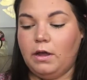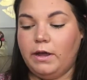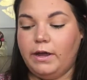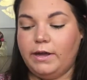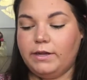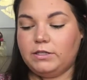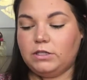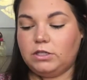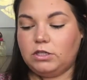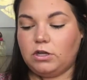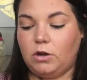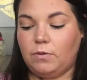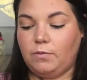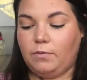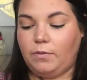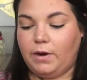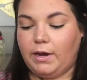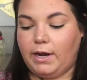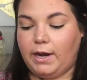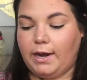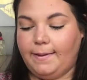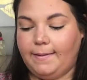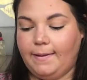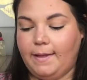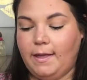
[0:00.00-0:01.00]
It's so
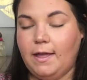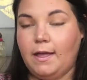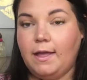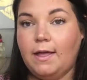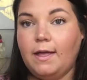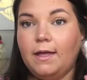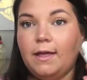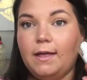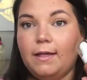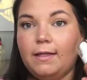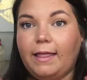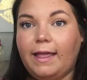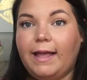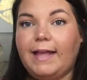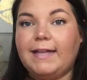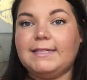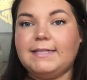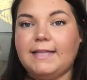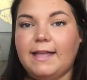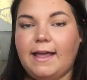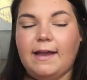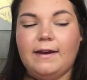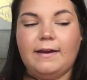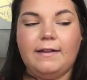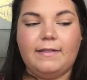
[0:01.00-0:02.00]
pretty. Like it's
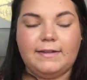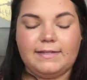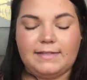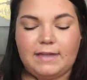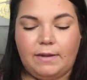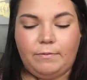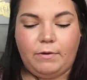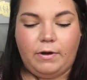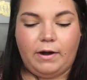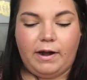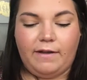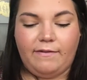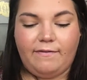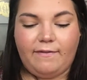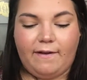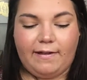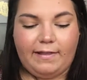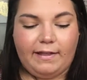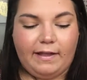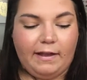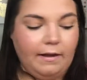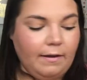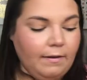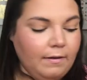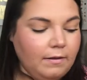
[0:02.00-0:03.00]
the end of the summer and I
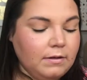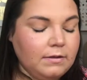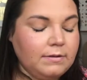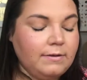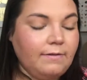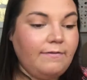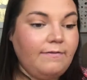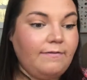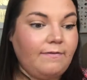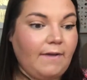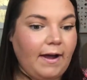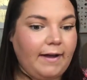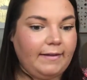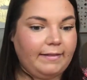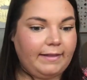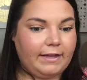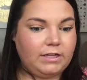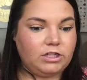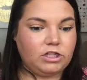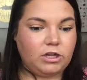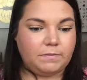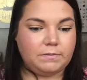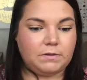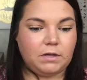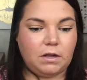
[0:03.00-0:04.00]
finally, finally
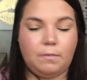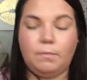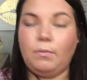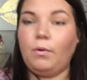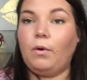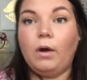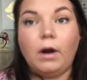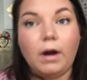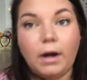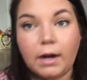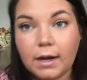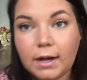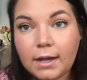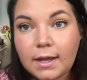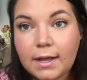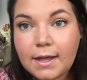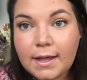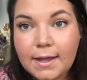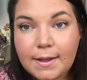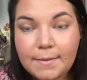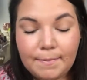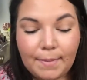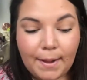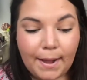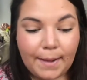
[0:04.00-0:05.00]
jumped on board,
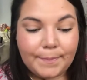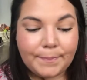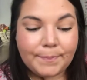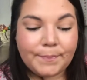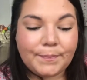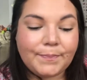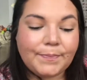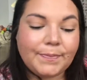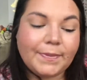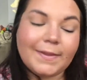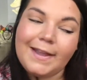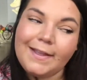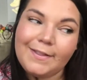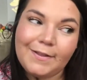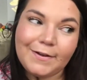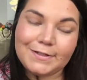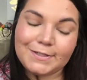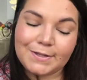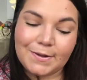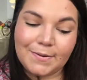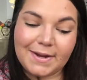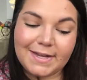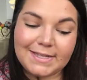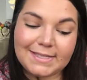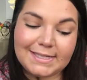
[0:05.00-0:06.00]
but
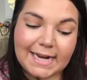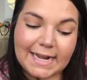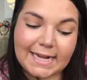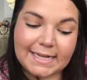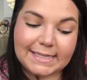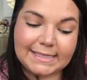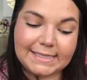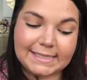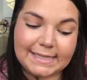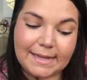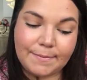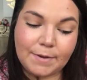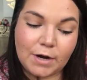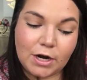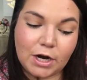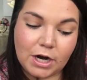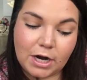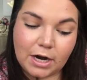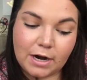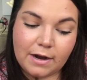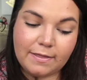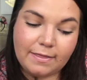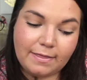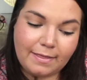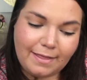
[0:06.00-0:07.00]
there's always next summer,
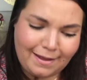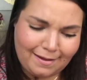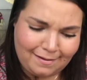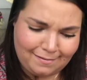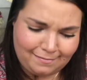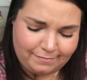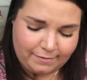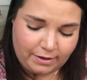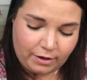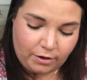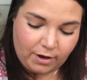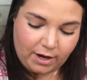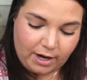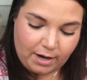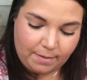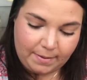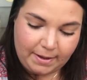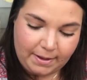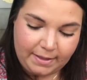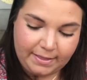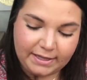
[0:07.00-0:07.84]
and like, are you kidding me?